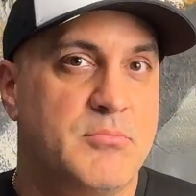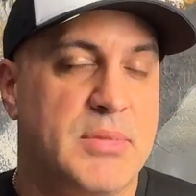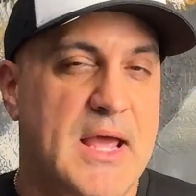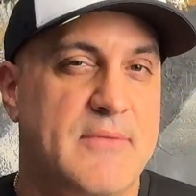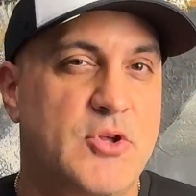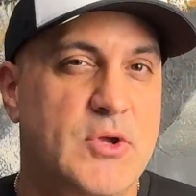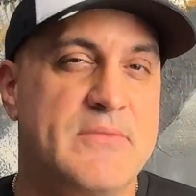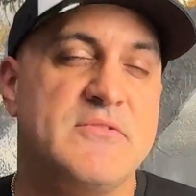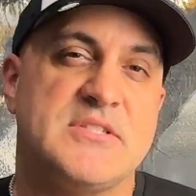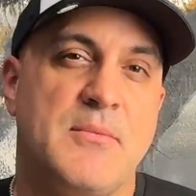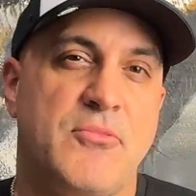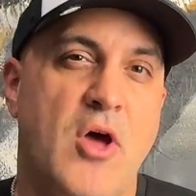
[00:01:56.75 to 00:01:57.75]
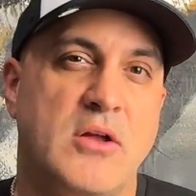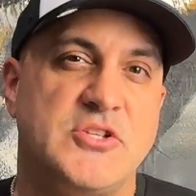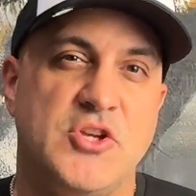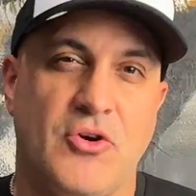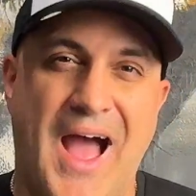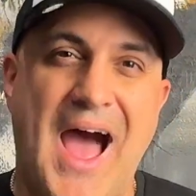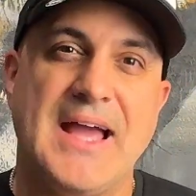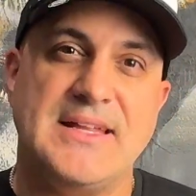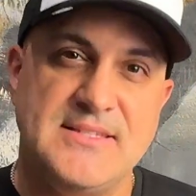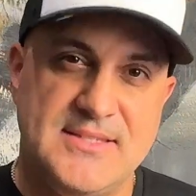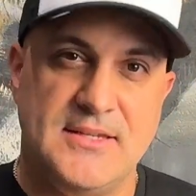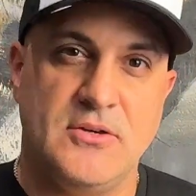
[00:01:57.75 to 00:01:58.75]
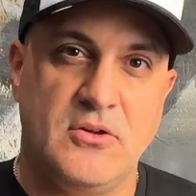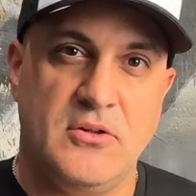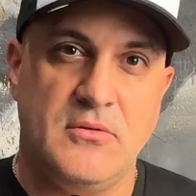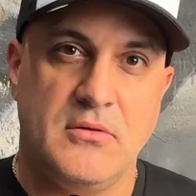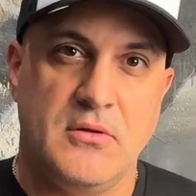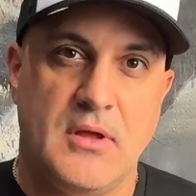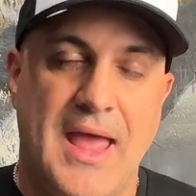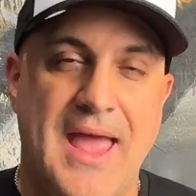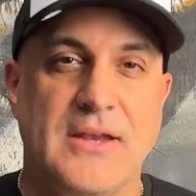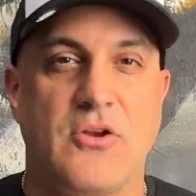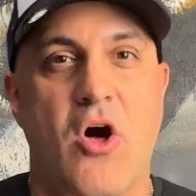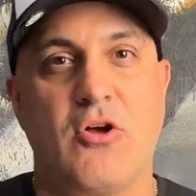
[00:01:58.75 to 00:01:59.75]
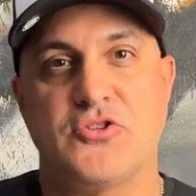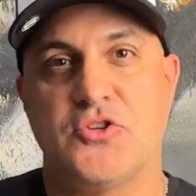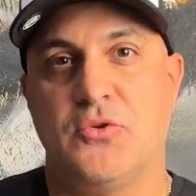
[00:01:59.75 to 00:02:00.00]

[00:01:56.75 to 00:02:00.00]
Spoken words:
But have you given some thought to your ideal and also